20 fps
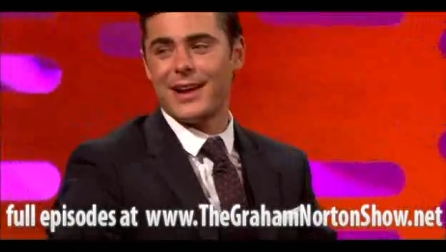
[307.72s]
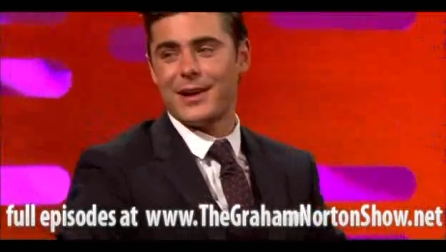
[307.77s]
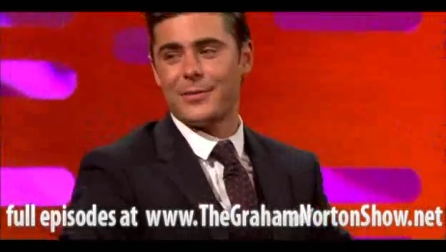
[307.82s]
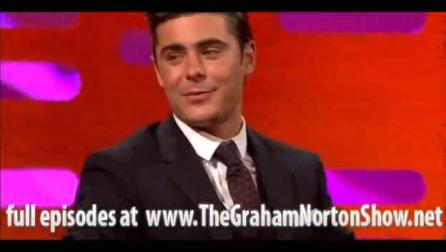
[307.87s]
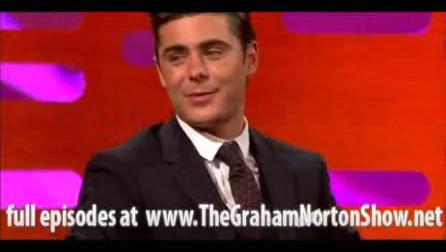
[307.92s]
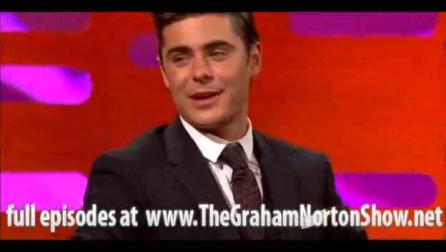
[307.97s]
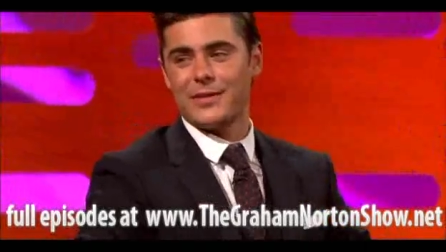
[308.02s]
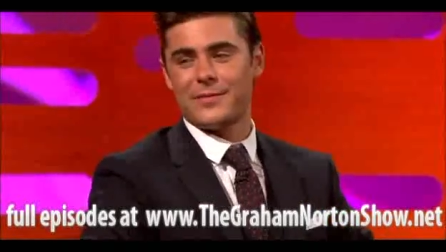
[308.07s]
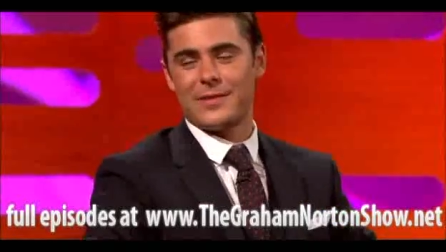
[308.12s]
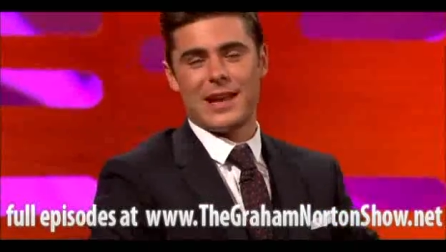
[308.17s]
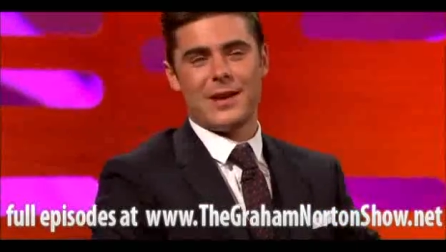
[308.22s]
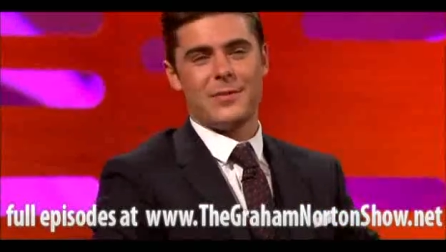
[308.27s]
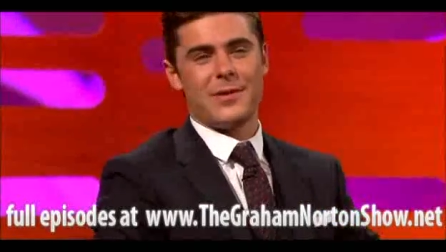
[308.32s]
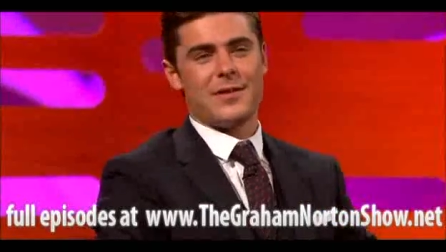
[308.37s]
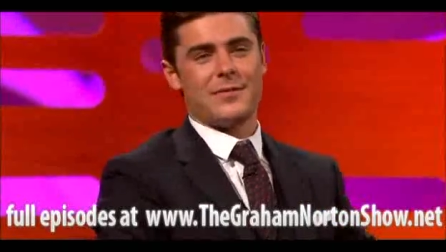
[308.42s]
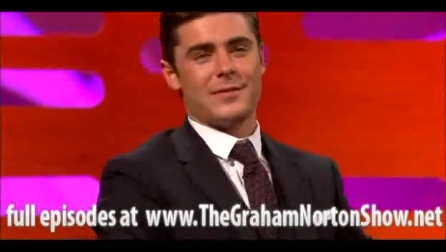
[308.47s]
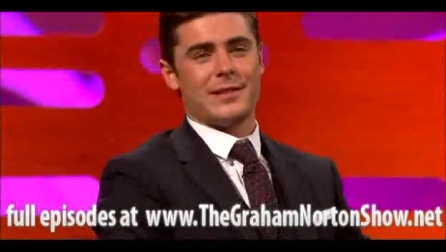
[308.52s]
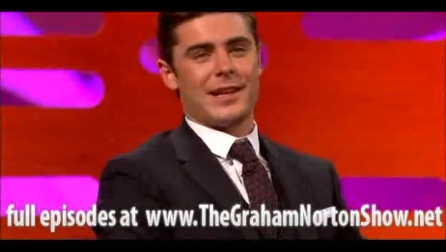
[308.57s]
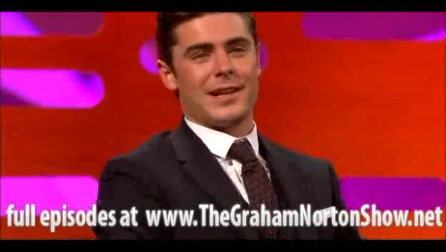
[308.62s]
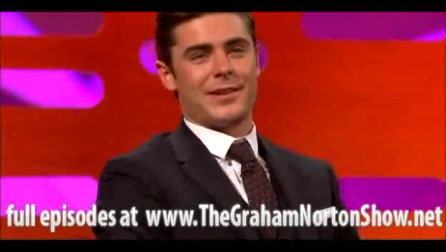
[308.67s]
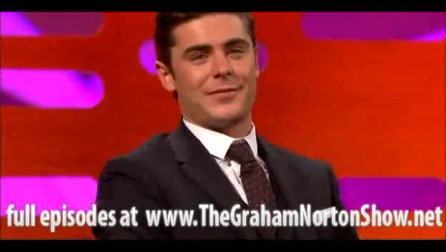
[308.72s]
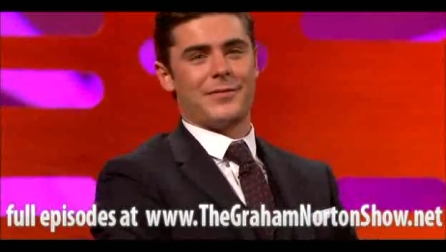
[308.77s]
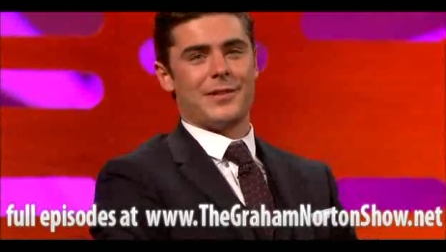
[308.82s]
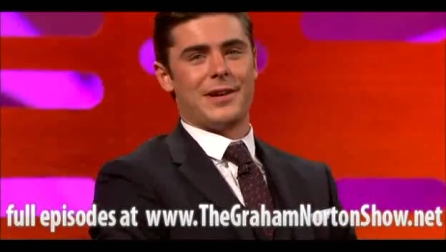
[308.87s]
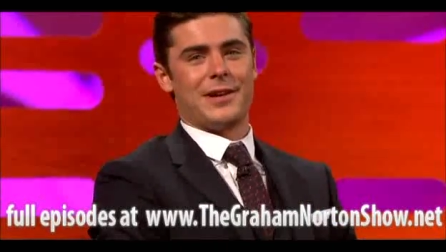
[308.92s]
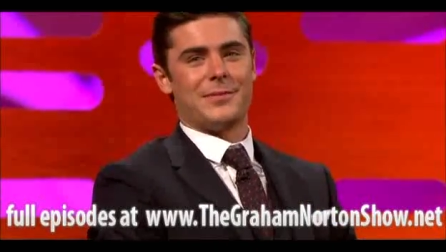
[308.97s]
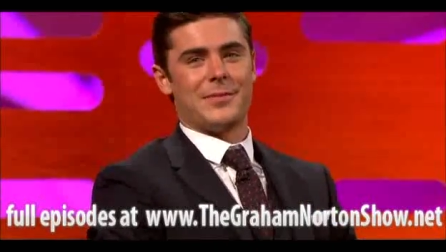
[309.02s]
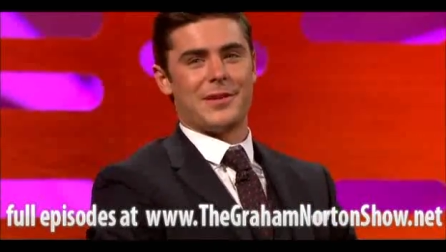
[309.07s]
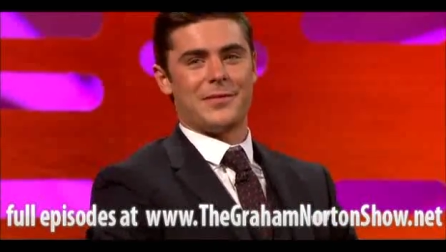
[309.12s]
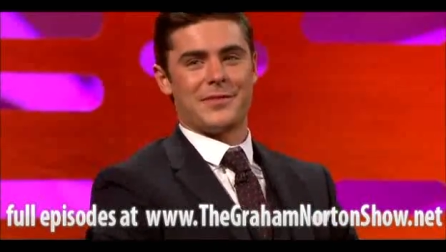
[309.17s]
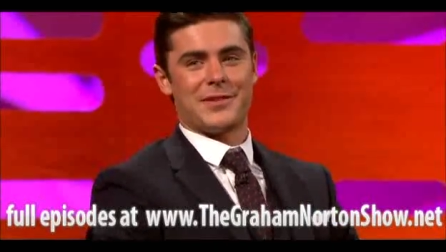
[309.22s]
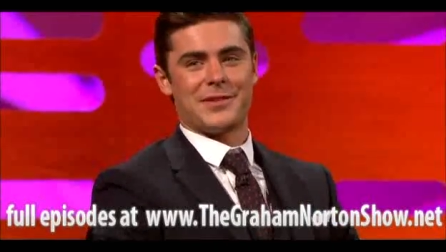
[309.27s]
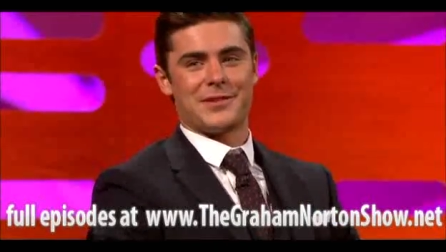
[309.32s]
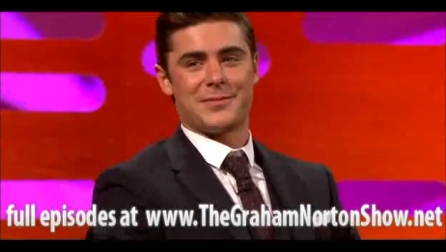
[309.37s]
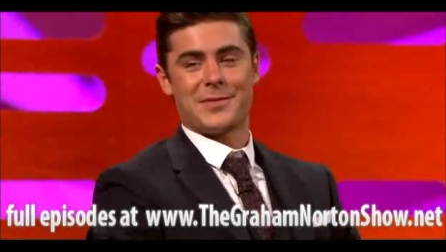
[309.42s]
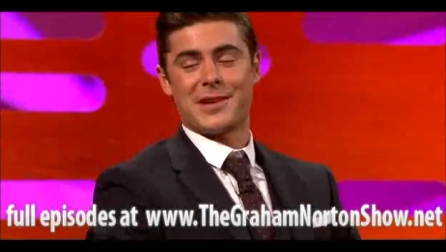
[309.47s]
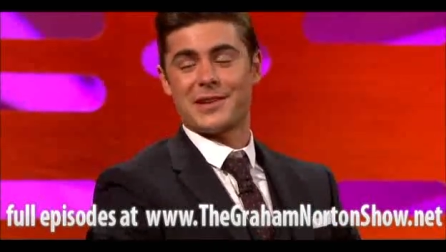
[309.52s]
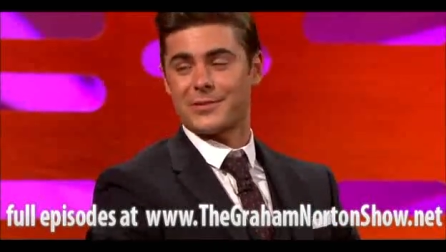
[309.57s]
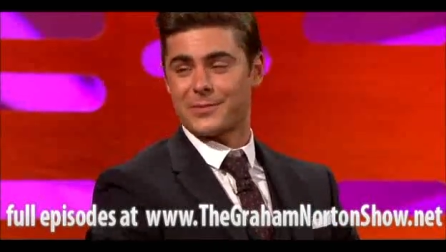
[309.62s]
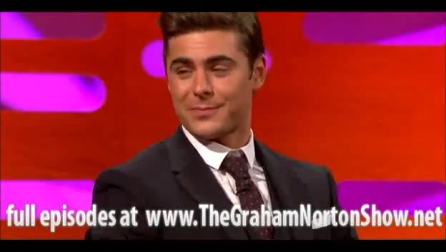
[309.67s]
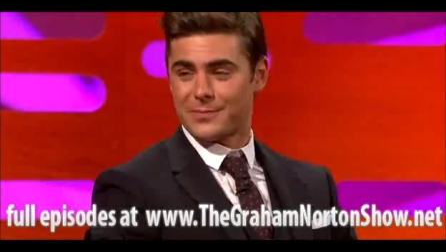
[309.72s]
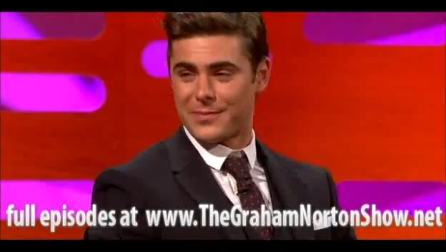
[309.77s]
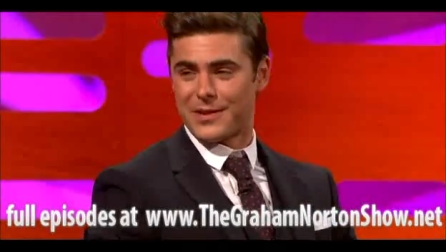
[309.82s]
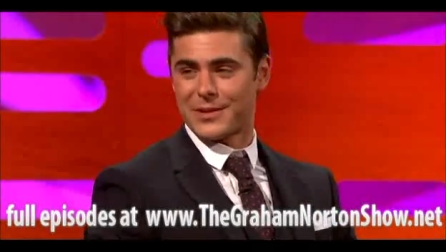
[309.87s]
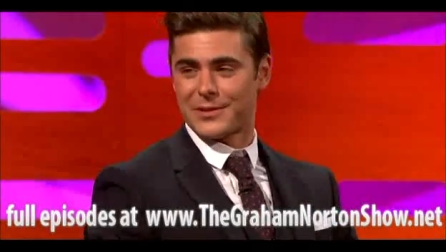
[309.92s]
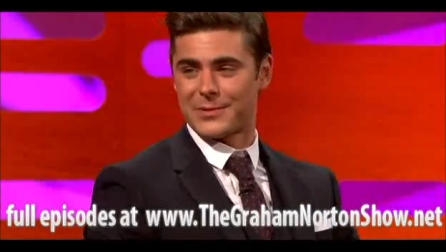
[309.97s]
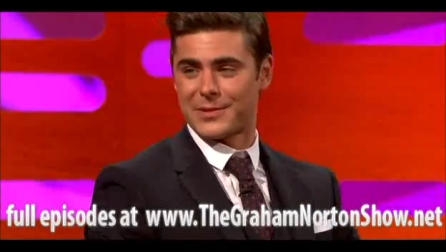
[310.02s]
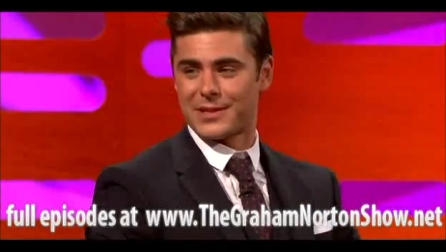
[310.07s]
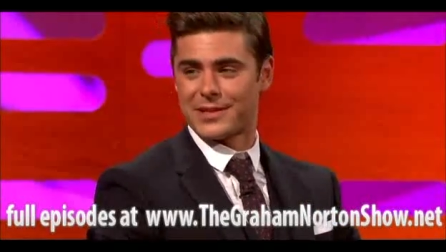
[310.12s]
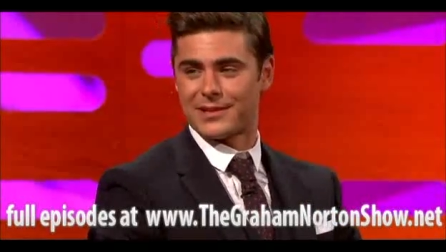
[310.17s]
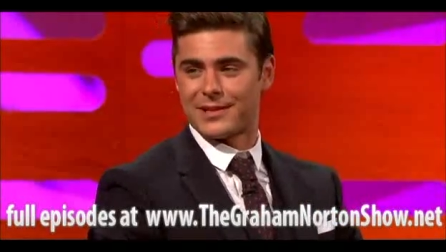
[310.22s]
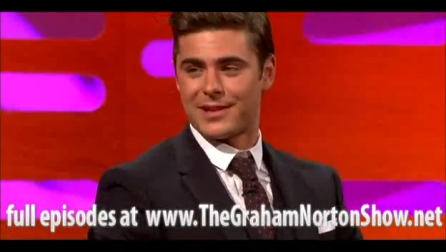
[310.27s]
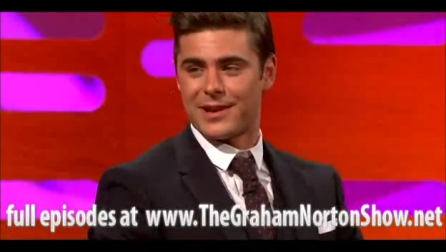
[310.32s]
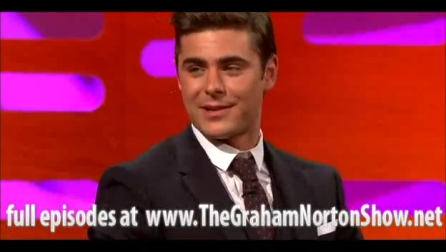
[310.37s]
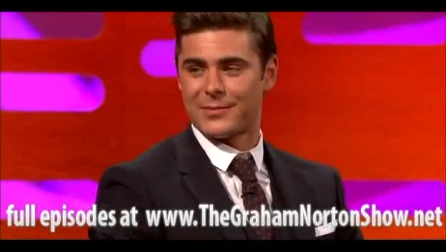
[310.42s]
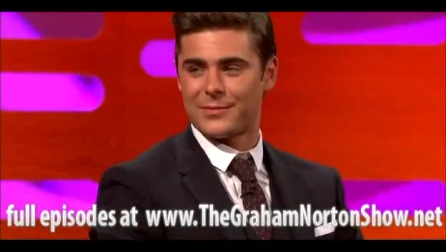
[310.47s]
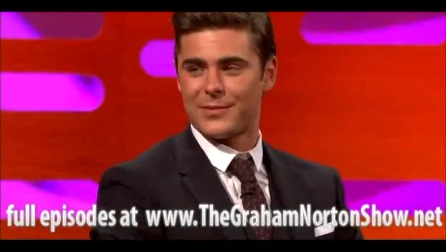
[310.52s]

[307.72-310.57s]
We have a lot of fun. My friends mess with it a lot.